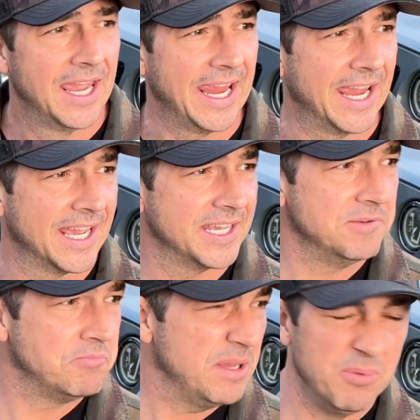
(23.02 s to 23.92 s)

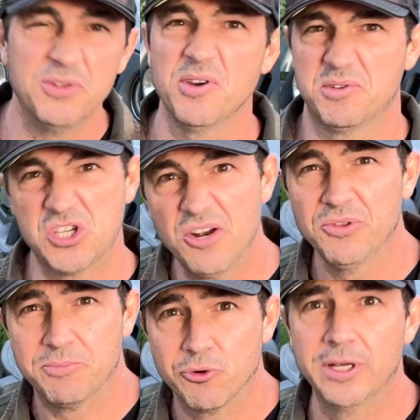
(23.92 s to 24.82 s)
And people do a
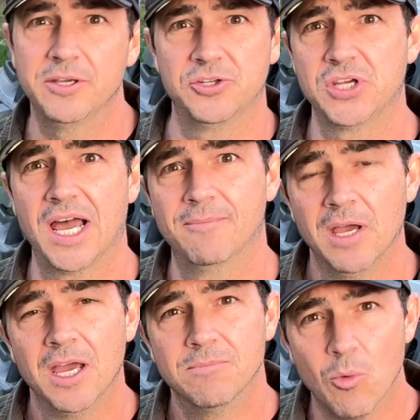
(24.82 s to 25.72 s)
generally pretty good job.
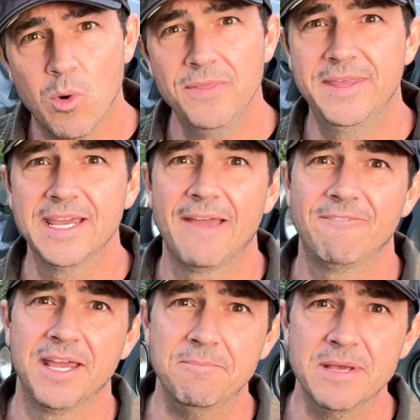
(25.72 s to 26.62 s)
But one thing I
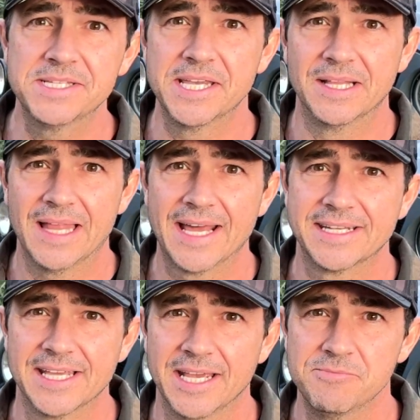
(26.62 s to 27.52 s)
find missing a lot of
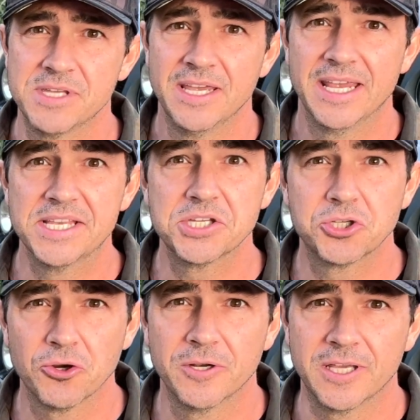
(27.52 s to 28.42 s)
times is a
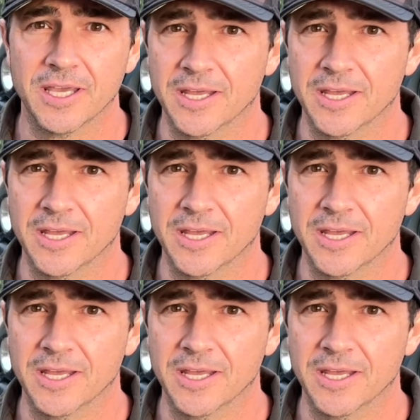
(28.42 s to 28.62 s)
tourniquet.